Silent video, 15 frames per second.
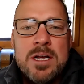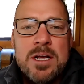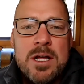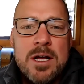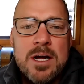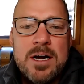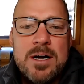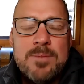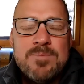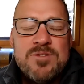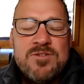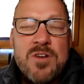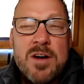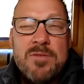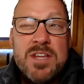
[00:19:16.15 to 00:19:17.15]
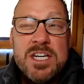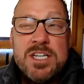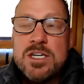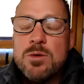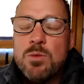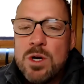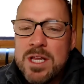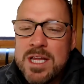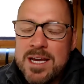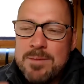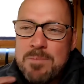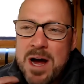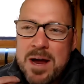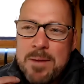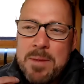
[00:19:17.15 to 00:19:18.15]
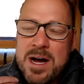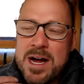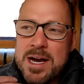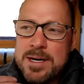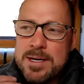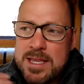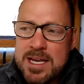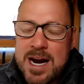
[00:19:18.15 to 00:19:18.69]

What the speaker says: 5 things that really, in my mind,